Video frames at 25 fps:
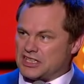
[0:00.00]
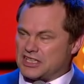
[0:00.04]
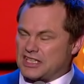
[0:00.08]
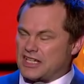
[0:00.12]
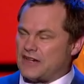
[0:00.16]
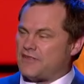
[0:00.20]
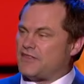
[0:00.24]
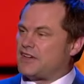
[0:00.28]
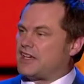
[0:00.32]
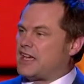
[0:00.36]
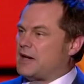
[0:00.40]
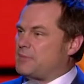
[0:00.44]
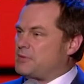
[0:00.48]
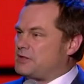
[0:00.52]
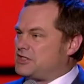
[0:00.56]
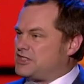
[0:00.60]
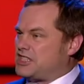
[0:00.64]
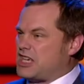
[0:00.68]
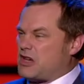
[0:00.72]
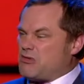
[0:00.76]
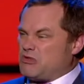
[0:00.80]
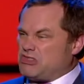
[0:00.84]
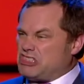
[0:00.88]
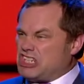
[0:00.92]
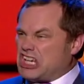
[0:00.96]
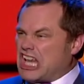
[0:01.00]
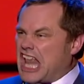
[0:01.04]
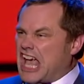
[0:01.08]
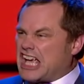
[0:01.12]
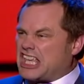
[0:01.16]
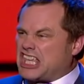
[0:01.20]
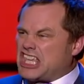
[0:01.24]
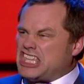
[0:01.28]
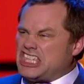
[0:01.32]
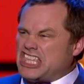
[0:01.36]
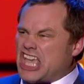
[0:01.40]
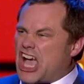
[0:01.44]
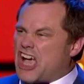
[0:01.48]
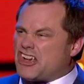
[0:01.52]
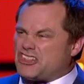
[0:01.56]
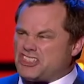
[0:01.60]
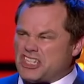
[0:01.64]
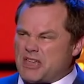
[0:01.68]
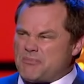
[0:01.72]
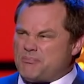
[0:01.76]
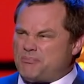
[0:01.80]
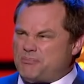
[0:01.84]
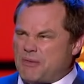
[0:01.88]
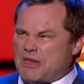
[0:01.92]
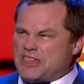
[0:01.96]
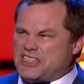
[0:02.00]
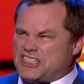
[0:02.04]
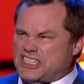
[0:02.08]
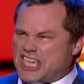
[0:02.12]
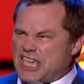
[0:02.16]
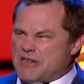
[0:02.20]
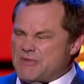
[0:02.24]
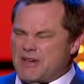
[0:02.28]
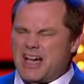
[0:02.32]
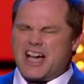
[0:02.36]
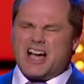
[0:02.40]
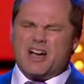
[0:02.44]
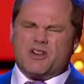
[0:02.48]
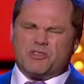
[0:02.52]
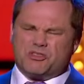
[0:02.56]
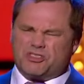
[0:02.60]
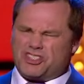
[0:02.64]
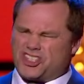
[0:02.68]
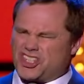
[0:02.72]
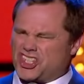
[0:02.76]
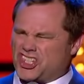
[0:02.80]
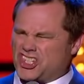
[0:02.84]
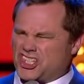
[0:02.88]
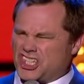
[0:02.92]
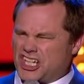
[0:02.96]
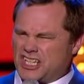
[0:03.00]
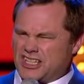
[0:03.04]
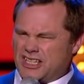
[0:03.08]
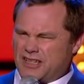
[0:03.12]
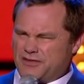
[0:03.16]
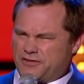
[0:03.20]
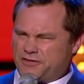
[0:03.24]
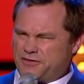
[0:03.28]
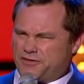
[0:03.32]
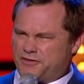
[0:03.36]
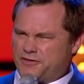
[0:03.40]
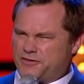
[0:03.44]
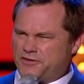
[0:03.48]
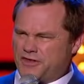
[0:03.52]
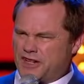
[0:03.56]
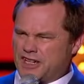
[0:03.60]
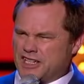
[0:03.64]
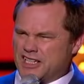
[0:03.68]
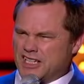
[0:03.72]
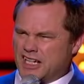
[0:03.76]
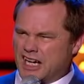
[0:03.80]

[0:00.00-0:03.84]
I have a cup of tea? Would you like a Yorkshire biscuit? Oh, shut the fuck